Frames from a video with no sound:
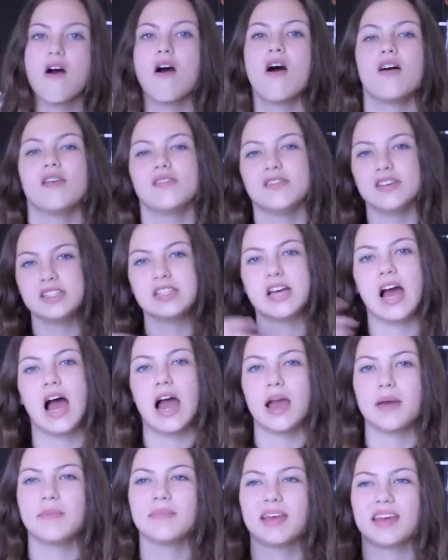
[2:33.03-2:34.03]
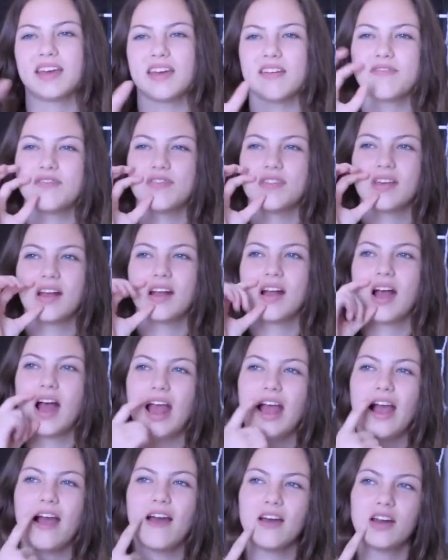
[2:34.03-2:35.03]
Over time, like if
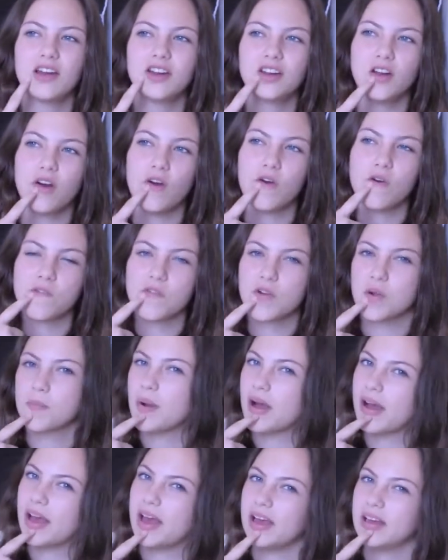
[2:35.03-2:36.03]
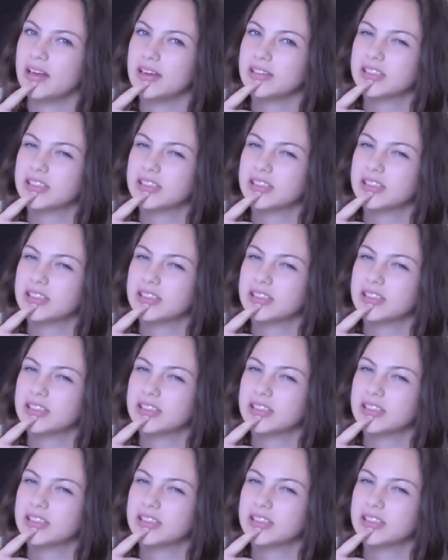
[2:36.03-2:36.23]
I had an overbite,